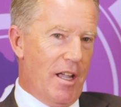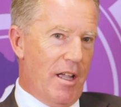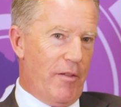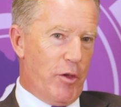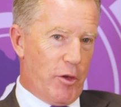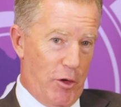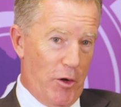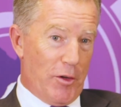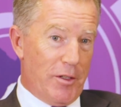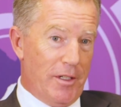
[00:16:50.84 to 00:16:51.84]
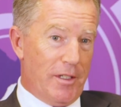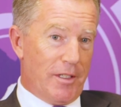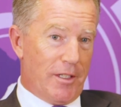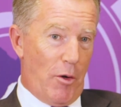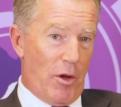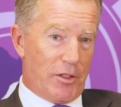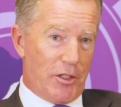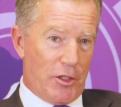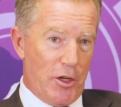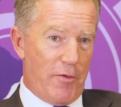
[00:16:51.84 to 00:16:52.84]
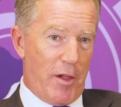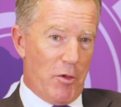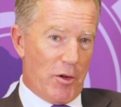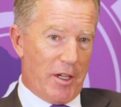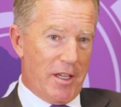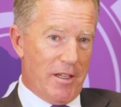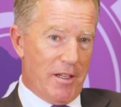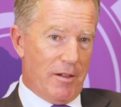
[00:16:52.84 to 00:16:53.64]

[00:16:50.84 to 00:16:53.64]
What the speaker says: If you could go on to SurveyMonkey,